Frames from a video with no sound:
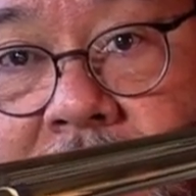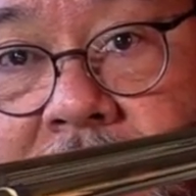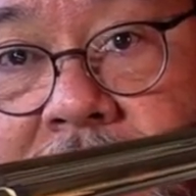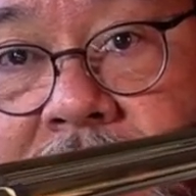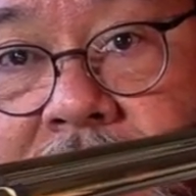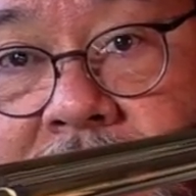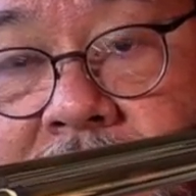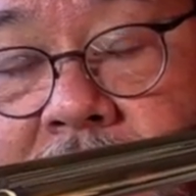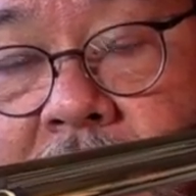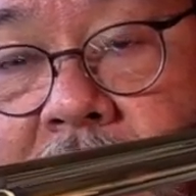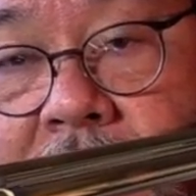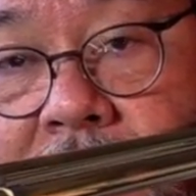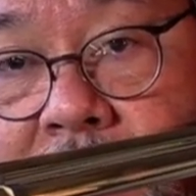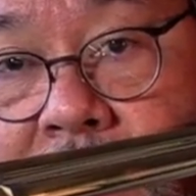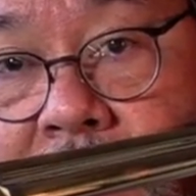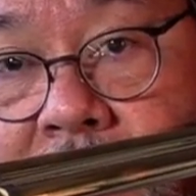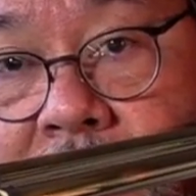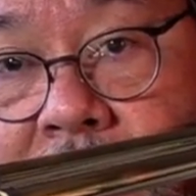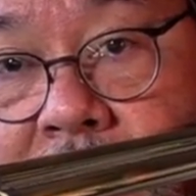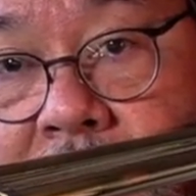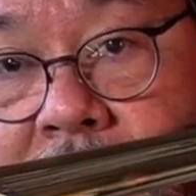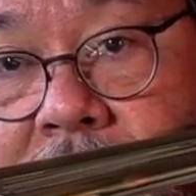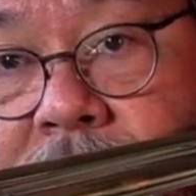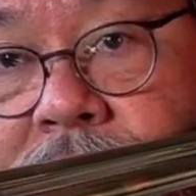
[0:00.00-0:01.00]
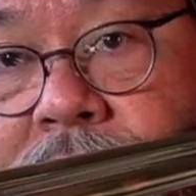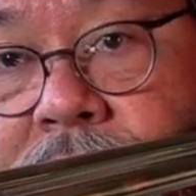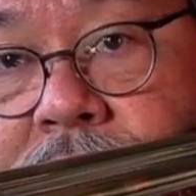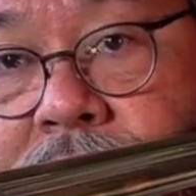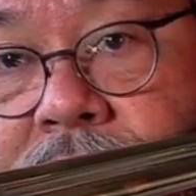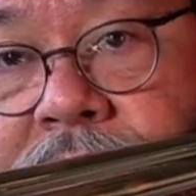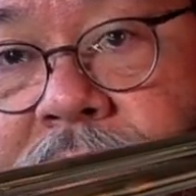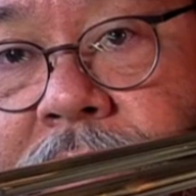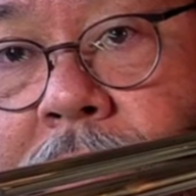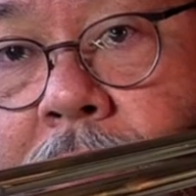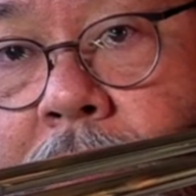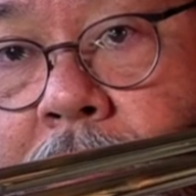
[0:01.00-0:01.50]
soldered to
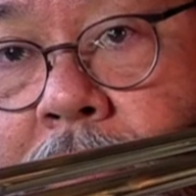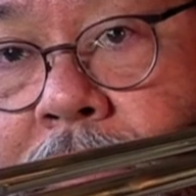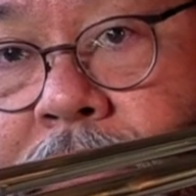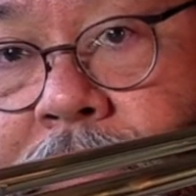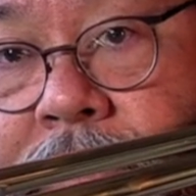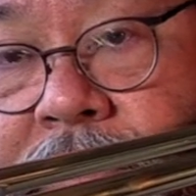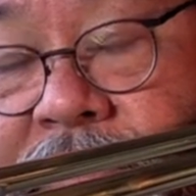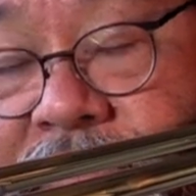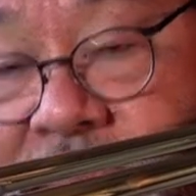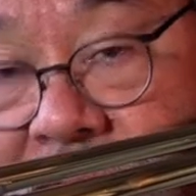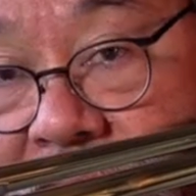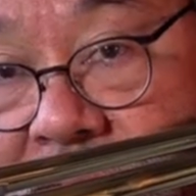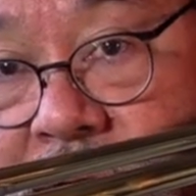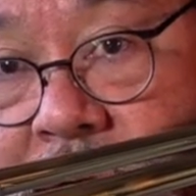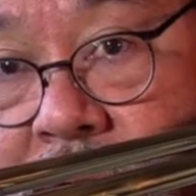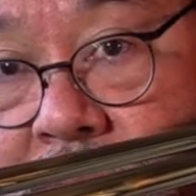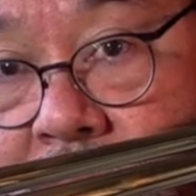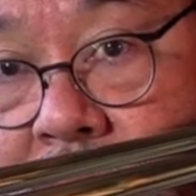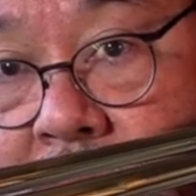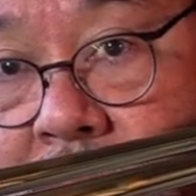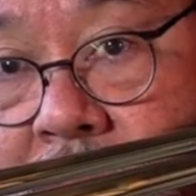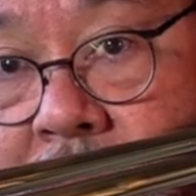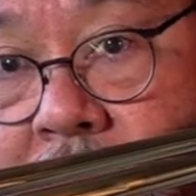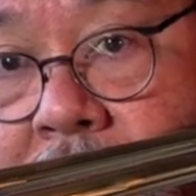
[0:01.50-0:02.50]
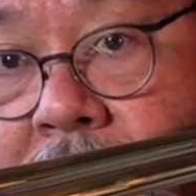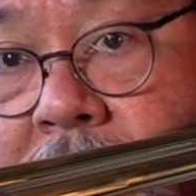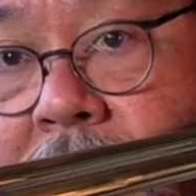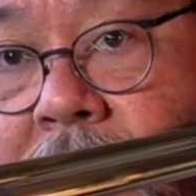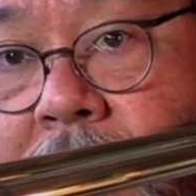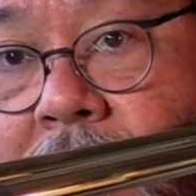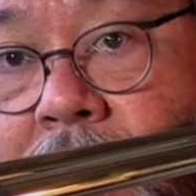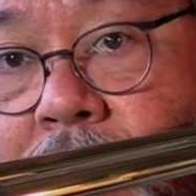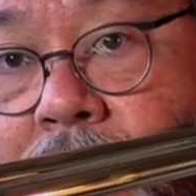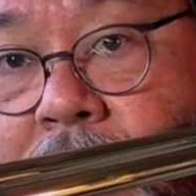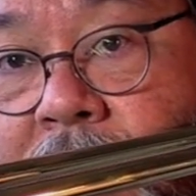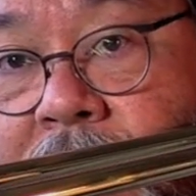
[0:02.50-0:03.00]
the over the vent hole
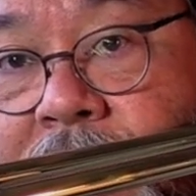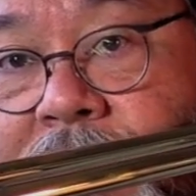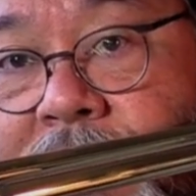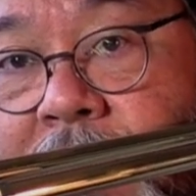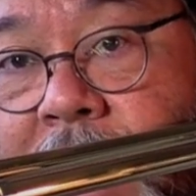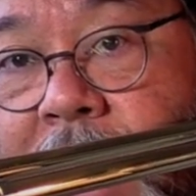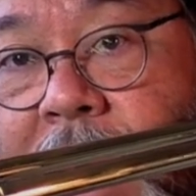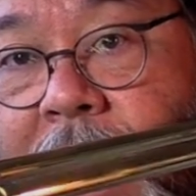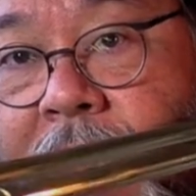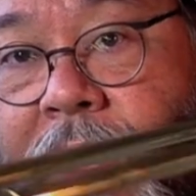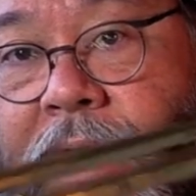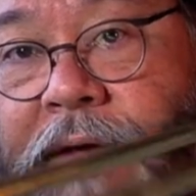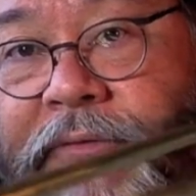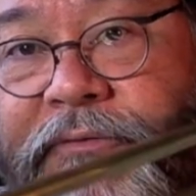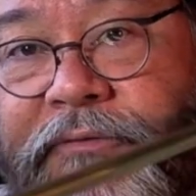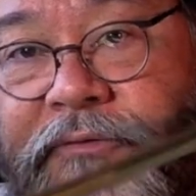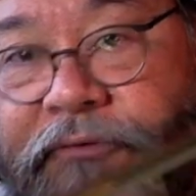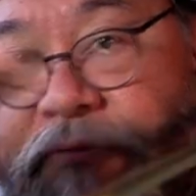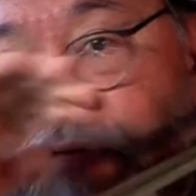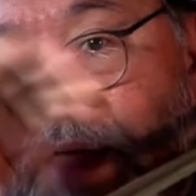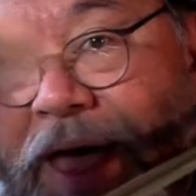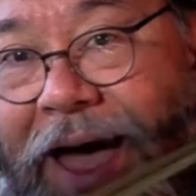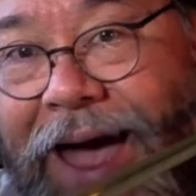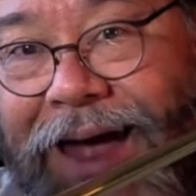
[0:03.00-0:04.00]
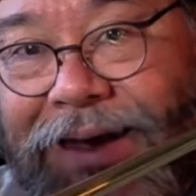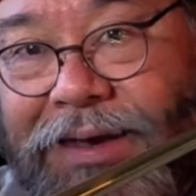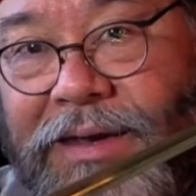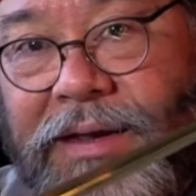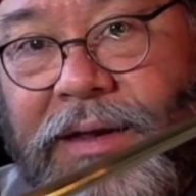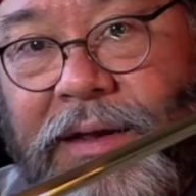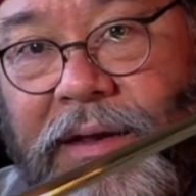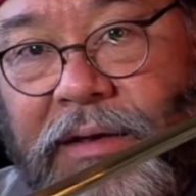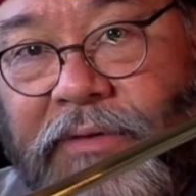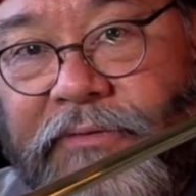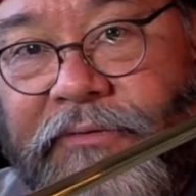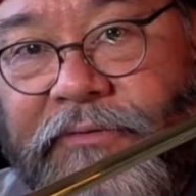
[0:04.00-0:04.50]
with a flat
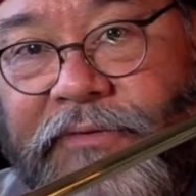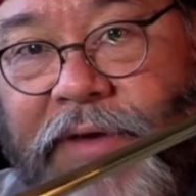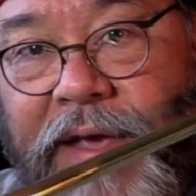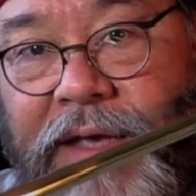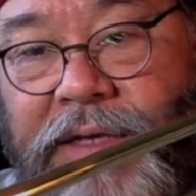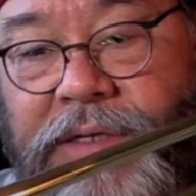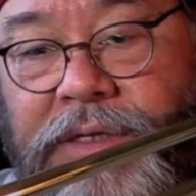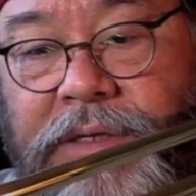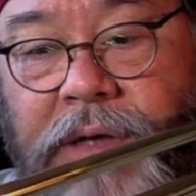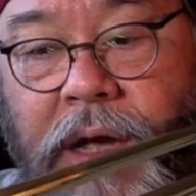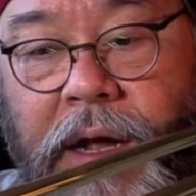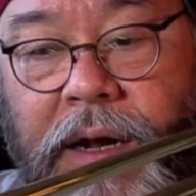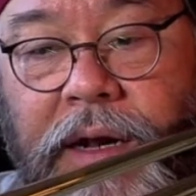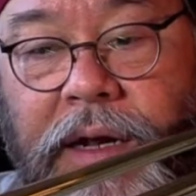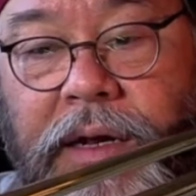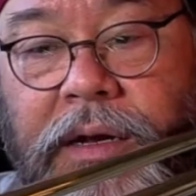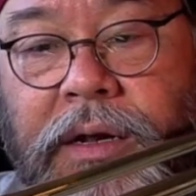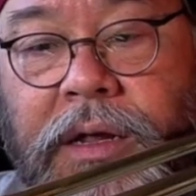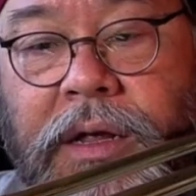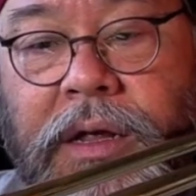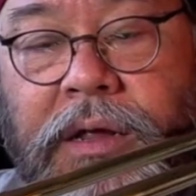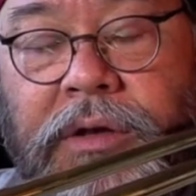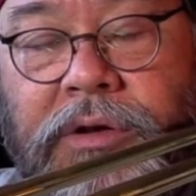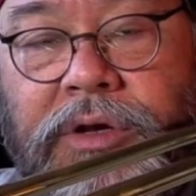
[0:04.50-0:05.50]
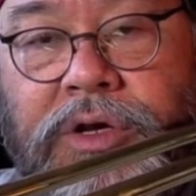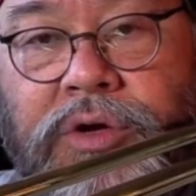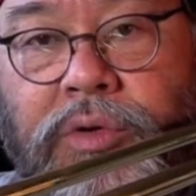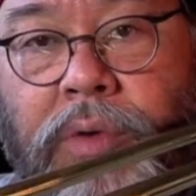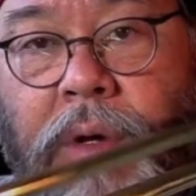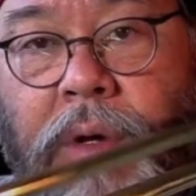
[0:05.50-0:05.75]
face on it to